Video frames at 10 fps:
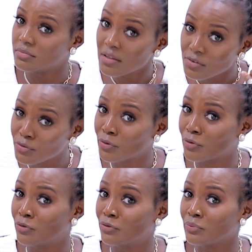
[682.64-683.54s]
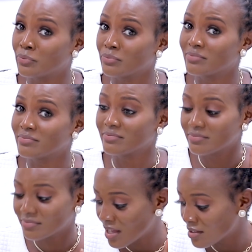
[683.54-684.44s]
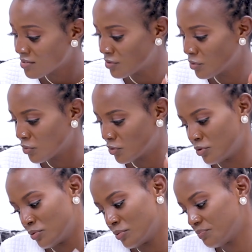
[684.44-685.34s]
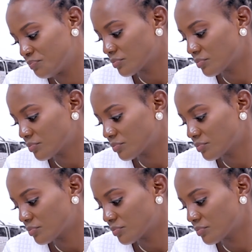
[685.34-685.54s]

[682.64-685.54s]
that's your cue. That's your cue.